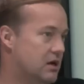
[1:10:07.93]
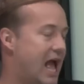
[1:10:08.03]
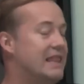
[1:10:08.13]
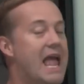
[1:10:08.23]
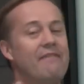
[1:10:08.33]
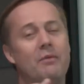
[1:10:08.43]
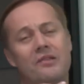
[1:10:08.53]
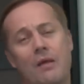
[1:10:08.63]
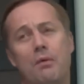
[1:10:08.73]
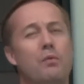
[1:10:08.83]
And everybody's
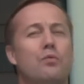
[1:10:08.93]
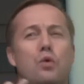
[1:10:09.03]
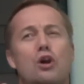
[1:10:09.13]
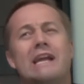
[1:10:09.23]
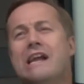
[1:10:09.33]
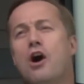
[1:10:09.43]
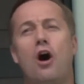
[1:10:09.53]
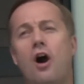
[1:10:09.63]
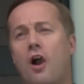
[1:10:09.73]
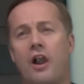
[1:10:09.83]
like, but we're working
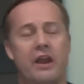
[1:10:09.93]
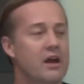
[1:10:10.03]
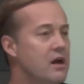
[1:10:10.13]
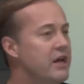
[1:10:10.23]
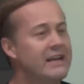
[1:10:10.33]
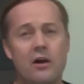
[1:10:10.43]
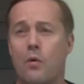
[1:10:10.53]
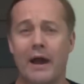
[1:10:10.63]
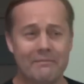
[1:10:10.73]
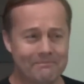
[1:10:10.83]
hard. You know
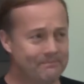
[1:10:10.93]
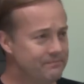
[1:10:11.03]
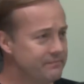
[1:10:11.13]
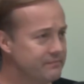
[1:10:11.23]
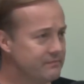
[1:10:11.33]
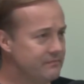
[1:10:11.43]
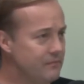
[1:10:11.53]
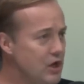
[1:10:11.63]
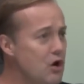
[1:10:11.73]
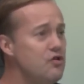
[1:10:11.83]
what?
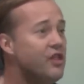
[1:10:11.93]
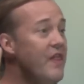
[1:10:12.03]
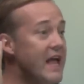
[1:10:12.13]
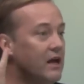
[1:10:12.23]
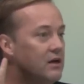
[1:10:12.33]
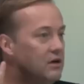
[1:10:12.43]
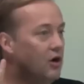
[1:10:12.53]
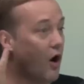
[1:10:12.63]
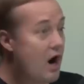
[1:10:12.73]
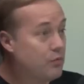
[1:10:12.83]
Here's and the thing
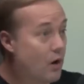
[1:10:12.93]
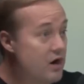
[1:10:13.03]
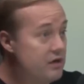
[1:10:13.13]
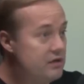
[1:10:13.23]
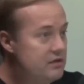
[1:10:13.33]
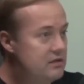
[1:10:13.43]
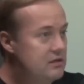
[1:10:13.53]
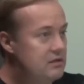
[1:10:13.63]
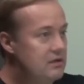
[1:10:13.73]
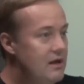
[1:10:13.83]
hard work,
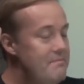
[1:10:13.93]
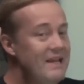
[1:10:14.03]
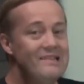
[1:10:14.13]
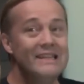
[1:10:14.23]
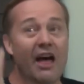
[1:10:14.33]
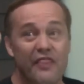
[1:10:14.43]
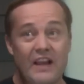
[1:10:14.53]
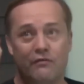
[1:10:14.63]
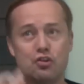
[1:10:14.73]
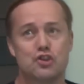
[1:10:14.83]
it means
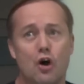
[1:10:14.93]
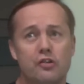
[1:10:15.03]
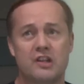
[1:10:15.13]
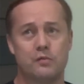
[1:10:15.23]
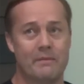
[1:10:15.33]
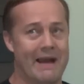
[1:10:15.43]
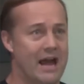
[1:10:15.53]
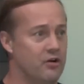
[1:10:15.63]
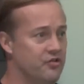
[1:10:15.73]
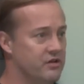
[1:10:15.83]
nothing. Results is what matters.